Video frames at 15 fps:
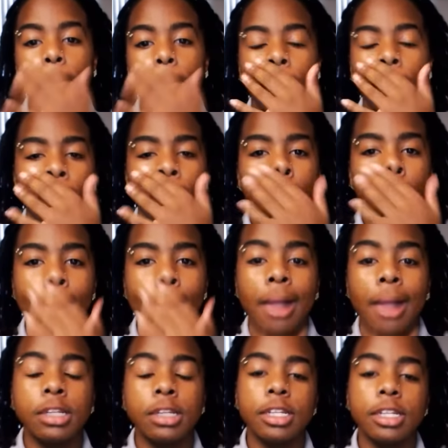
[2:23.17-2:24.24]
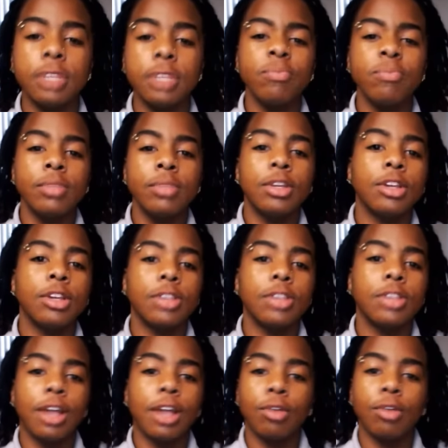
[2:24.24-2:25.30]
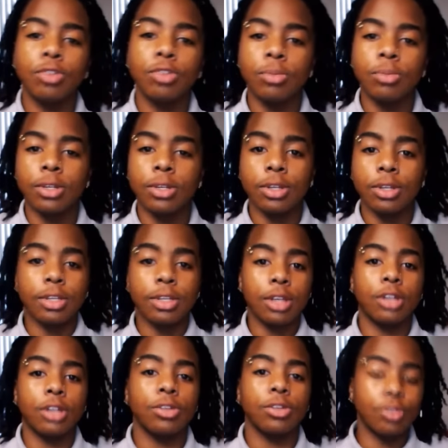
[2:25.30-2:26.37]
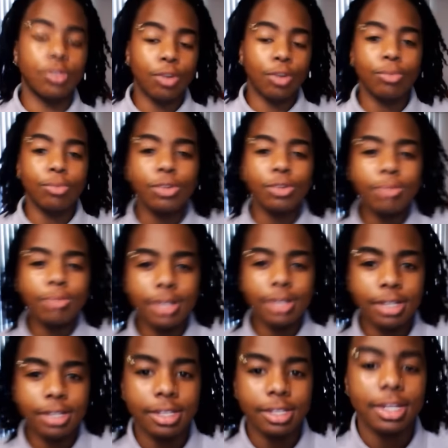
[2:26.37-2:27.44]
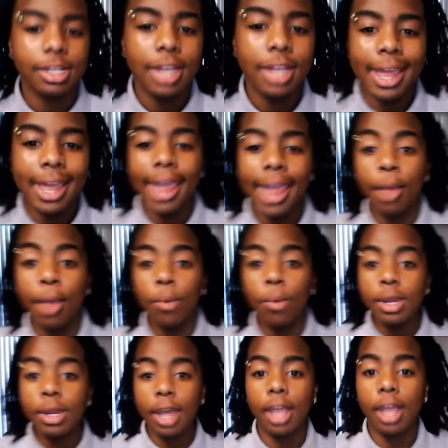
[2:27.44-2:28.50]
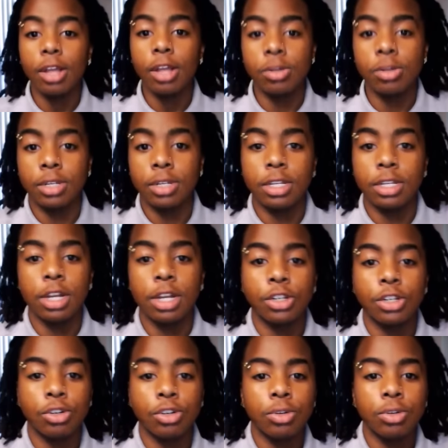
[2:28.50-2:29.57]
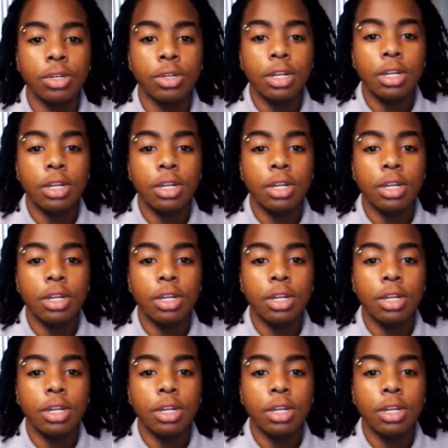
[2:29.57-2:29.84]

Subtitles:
Well, actually, yesterday I was 3 months on testosterone, so I'm 3 months and 1 day on testosterone.